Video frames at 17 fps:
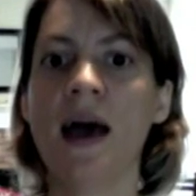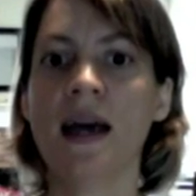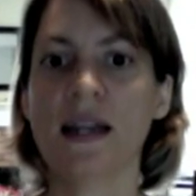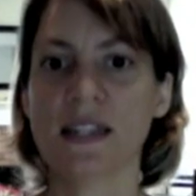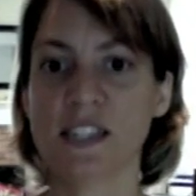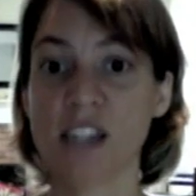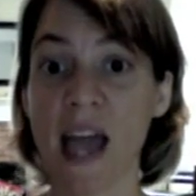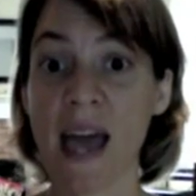
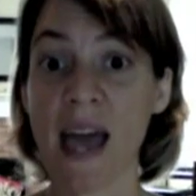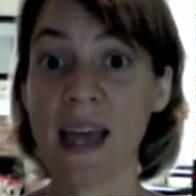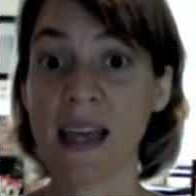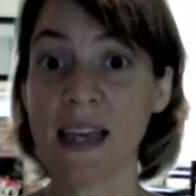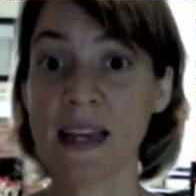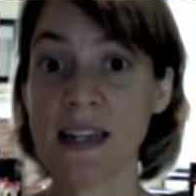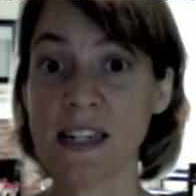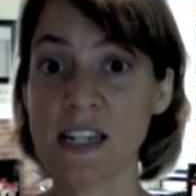Jack
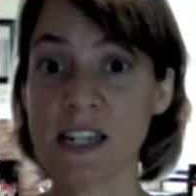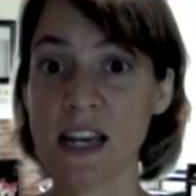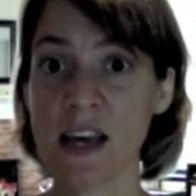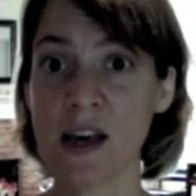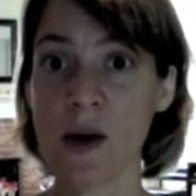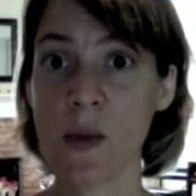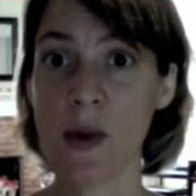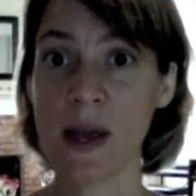and
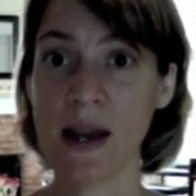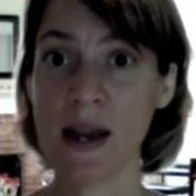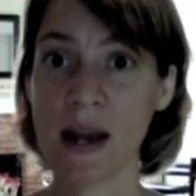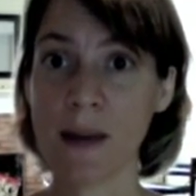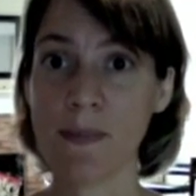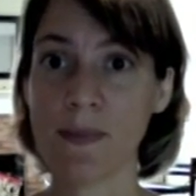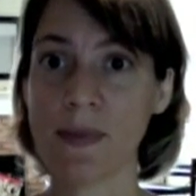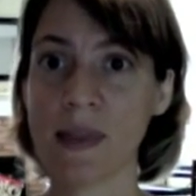Jill went
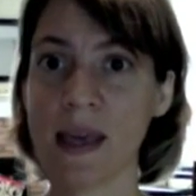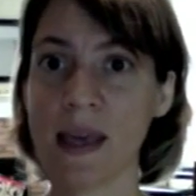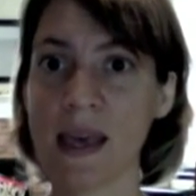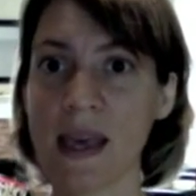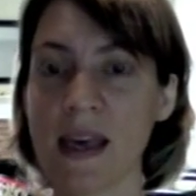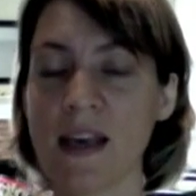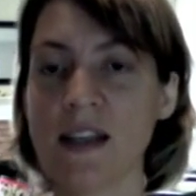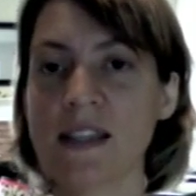up the
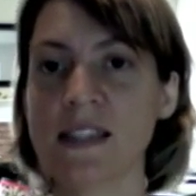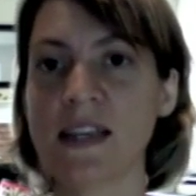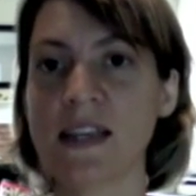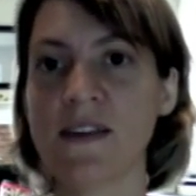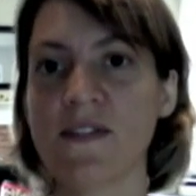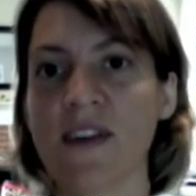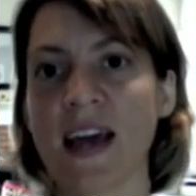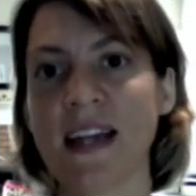hill to
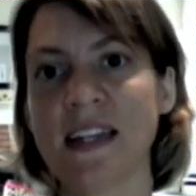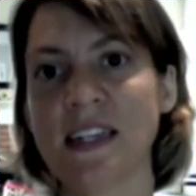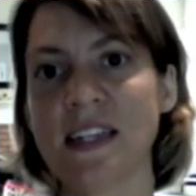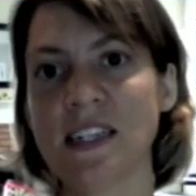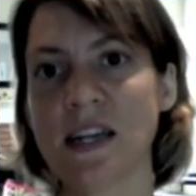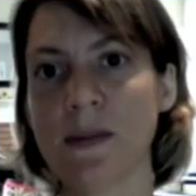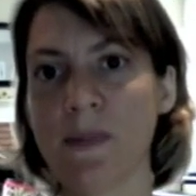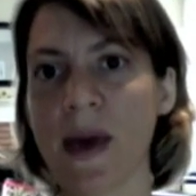fetch a
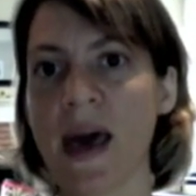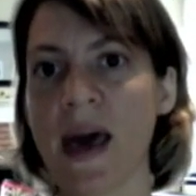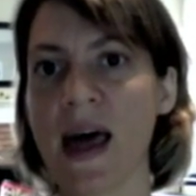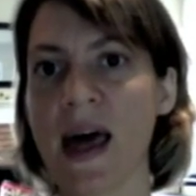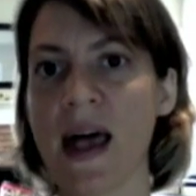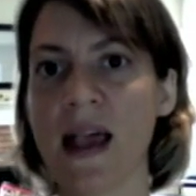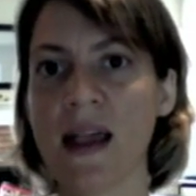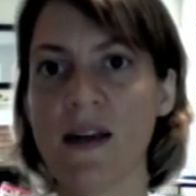
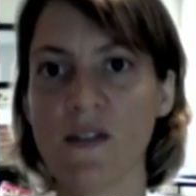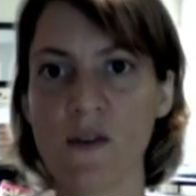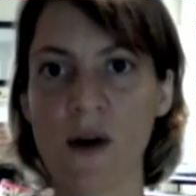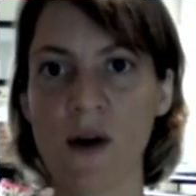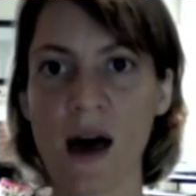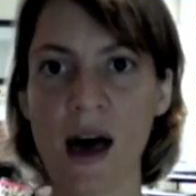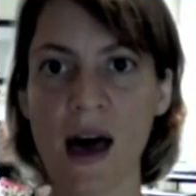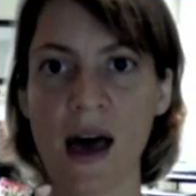pail of
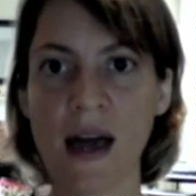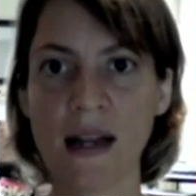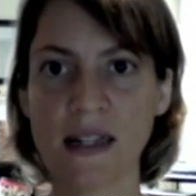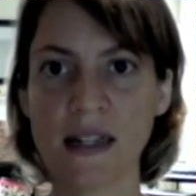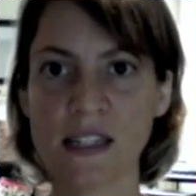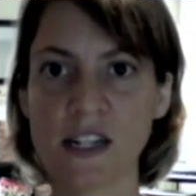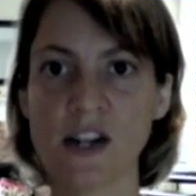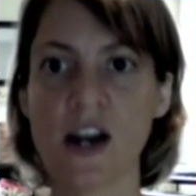
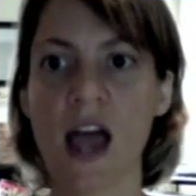water.